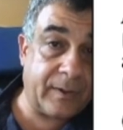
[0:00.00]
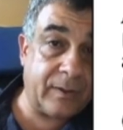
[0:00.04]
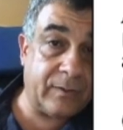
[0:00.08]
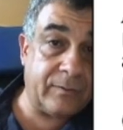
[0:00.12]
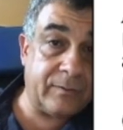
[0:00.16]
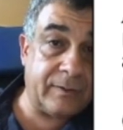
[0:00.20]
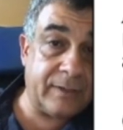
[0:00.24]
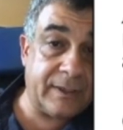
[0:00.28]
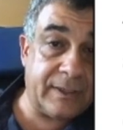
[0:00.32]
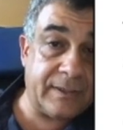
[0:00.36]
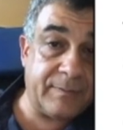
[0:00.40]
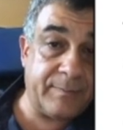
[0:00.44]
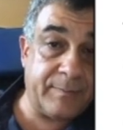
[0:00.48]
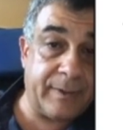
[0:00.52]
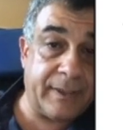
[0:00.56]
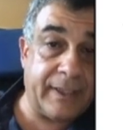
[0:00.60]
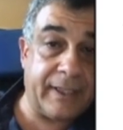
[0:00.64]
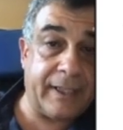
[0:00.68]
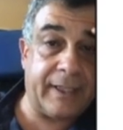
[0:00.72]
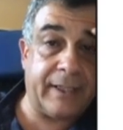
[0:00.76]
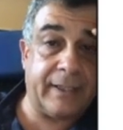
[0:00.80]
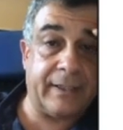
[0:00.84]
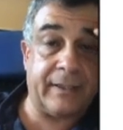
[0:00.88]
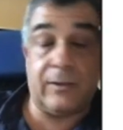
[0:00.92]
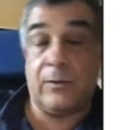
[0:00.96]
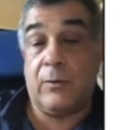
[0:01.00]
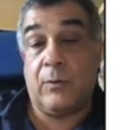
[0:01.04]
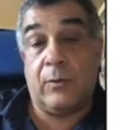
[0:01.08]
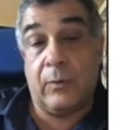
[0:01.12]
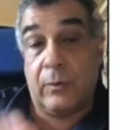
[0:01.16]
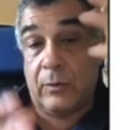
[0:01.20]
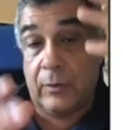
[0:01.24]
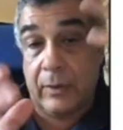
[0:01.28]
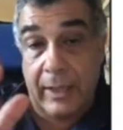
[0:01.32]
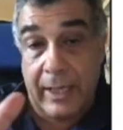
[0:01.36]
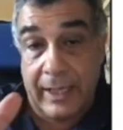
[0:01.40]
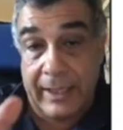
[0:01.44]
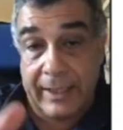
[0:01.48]
on this plane
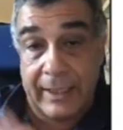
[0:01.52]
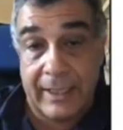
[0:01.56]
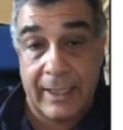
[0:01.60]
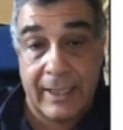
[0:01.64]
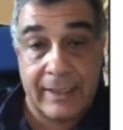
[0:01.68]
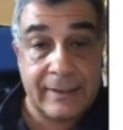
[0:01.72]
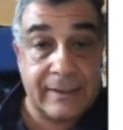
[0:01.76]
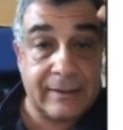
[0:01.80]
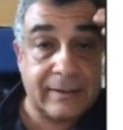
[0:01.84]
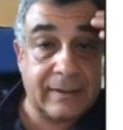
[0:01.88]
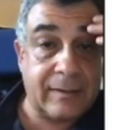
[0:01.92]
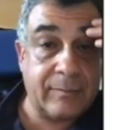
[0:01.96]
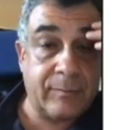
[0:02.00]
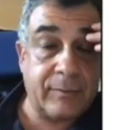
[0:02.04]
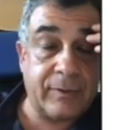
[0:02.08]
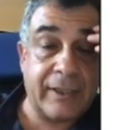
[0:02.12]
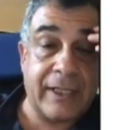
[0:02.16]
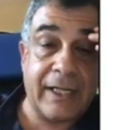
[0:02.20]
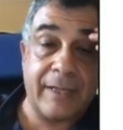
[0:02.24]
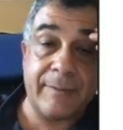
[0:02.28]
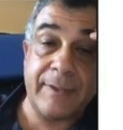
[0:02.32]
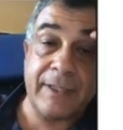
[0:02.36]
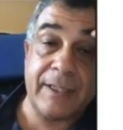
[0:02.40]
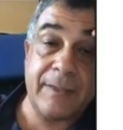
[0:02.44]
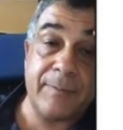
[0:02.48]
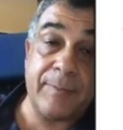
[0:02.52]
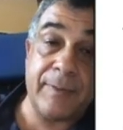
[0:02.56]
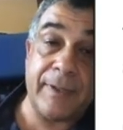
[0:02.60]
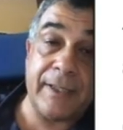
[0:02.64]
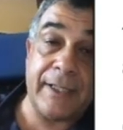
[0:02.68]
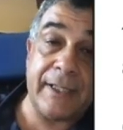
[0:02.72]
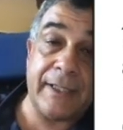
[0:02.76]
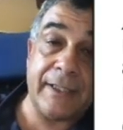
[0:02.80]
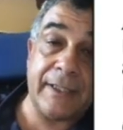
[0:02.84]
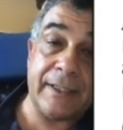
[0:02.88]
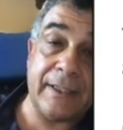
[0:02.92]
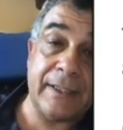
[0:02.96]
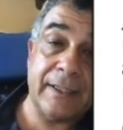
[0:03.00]
or any other thermodynamic
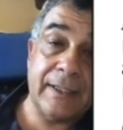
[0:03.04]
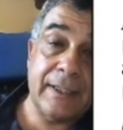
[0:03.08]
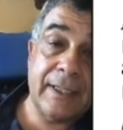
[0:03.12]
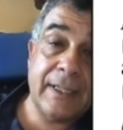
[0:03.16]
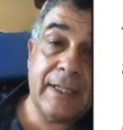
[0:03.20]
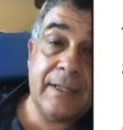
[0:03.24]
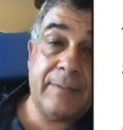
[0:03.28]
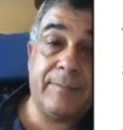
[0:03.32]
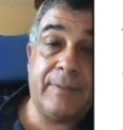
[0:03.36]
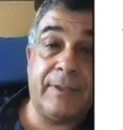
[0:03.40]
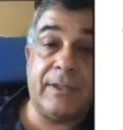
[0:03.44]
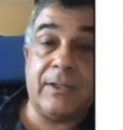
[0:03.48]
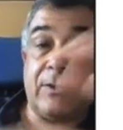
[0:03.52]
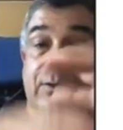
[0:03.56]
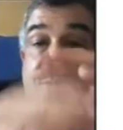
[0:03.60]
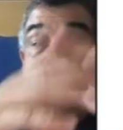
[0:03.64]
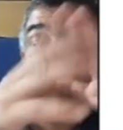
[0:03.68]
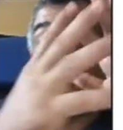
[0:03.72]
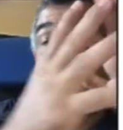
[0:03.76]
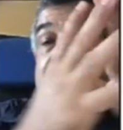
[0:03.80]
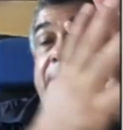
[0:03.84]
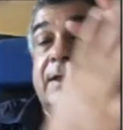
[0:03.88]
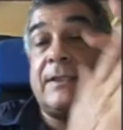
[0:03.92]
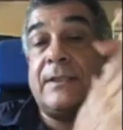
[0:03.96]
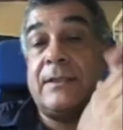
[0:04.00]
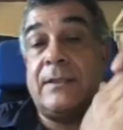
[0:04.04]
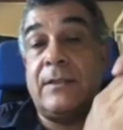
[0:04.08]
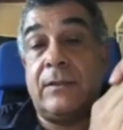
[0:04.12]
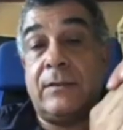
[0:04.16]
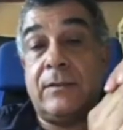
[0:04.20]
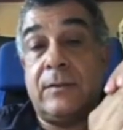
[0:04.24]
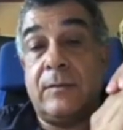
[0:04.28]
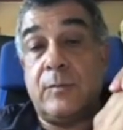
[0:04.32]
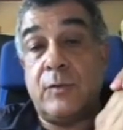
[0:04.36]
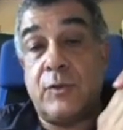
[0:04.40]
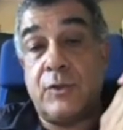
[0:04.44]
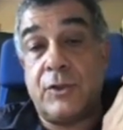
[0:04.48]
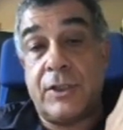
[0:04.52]
plane because it is not
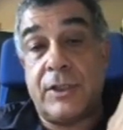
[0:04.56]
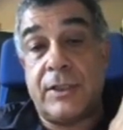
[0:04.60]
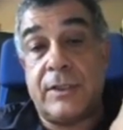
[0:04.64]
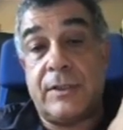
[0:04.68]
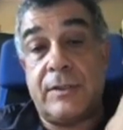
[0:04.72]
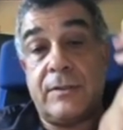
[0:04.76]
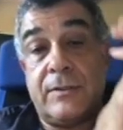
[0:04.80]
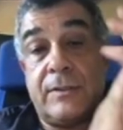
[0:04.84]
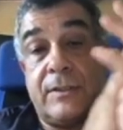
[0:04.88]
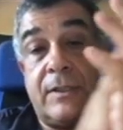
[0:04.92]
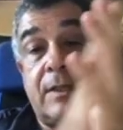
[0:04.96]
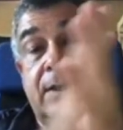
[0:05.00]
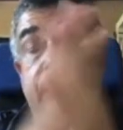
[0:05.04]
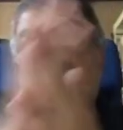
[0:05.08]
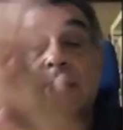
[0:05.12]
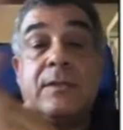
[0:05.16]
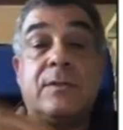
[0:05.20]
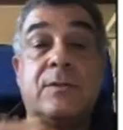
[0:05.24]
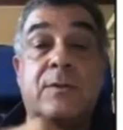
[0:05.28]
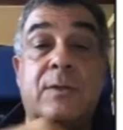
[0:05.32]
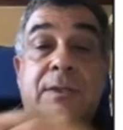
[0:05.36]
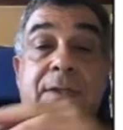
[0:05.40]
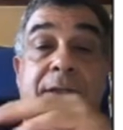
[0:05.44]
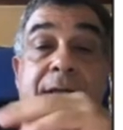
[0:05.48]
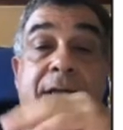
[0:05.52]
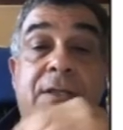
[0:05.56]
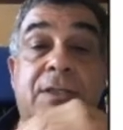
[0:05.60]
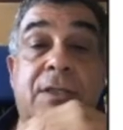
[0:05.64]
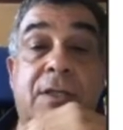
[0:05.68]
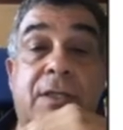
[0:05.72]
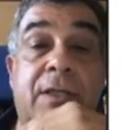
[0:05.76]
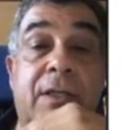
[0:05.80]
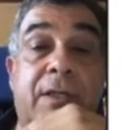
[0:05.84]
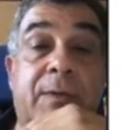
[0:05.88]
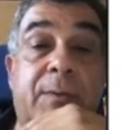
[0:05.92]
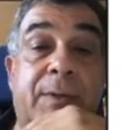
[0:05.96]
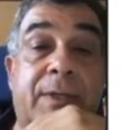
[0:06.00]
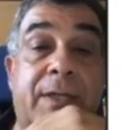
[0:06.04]
homogeneous. So
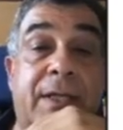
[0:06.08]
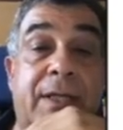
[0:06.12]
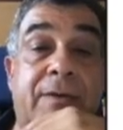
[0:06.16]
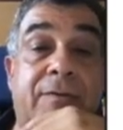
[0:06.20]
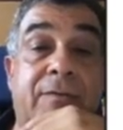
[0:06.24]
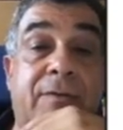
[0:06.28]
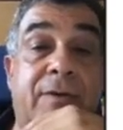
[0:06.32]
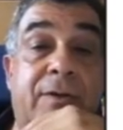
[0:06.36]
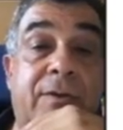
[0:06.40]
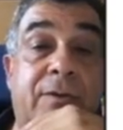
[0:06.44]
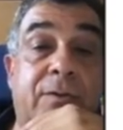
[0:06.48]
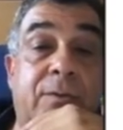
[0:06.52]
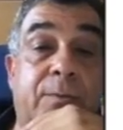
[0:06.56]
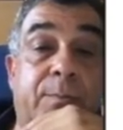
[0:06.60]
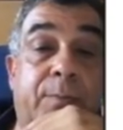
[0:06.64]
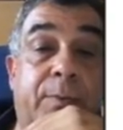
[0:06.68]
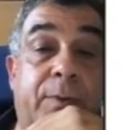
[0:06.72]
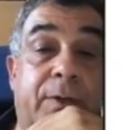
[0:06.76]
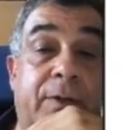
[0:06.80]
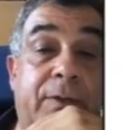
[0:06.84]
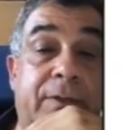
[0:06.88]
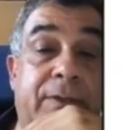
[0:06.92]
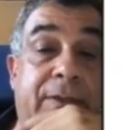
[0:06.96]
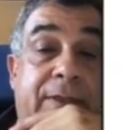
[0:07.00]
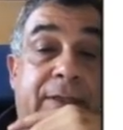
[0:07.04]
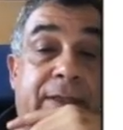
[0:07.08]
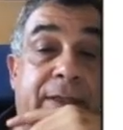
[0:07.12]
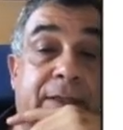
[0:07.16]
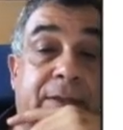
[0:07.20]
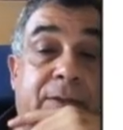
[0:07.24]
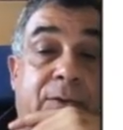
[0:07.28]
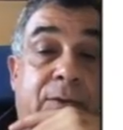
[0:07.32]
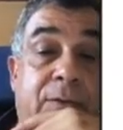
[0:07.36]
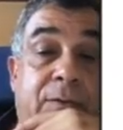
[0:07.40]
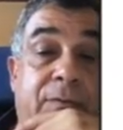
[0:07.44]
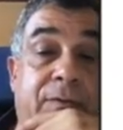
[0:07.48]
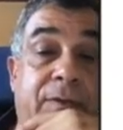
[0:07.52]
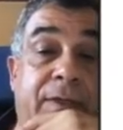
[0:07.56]
essentially, whenever you plot a
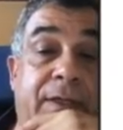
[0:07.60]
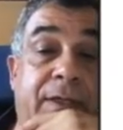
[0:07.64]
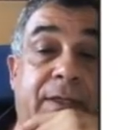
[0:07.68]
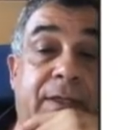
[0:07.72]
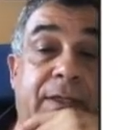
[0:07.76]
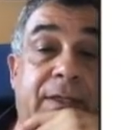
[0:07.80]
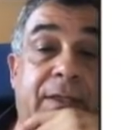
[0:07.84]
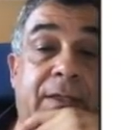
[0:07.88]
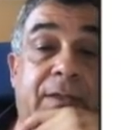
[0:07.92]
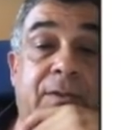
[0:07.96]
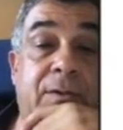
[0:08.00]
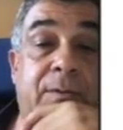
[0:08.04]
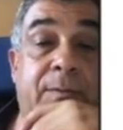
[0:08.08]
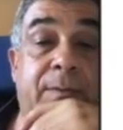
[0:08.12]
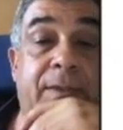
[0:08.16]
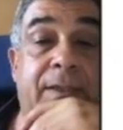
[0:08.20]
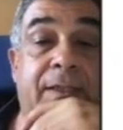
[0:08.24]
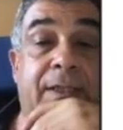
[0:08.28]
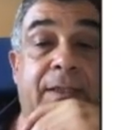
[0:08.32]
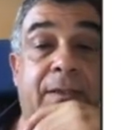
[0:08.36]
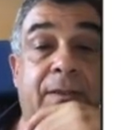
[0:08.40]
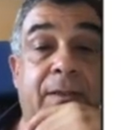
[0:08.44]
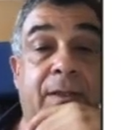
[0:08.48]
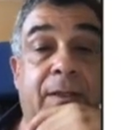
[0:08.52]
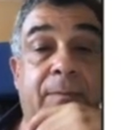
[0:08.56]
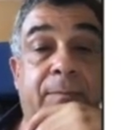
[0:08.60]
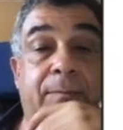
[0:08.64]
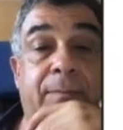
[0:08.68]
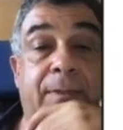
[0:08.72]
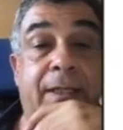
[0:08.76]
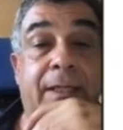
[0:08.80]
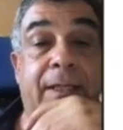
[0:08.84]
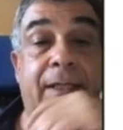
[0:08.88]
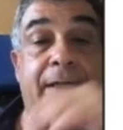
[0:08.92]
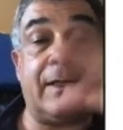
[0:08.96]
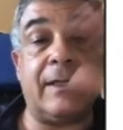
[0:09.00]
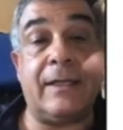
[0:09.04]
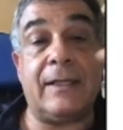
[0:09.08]
curve here, you mean that you are
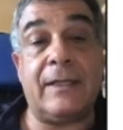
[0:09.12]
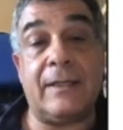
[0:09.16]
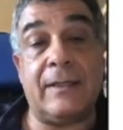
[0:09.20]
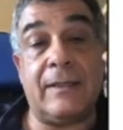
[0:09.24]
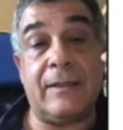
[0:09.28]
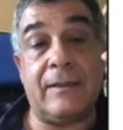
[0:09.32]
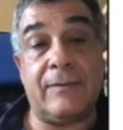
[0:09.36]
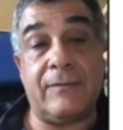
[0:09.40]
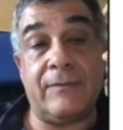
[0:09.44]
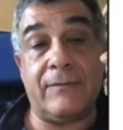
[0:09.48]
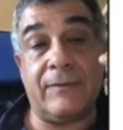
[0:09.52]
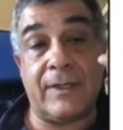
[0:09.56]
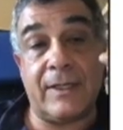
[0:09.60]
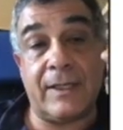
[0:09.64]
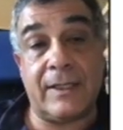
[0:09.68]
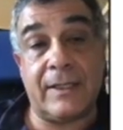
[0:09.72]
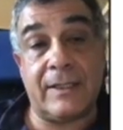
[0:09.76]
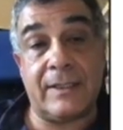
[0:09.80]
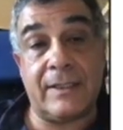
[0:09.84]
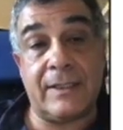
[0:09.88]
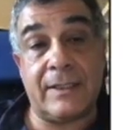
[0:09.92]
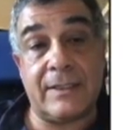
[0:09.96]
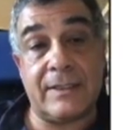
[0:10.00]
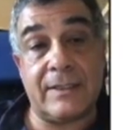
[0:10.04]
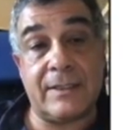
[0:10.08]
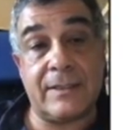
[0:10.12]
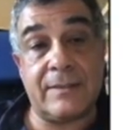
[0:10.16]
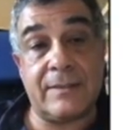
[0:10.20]
making a very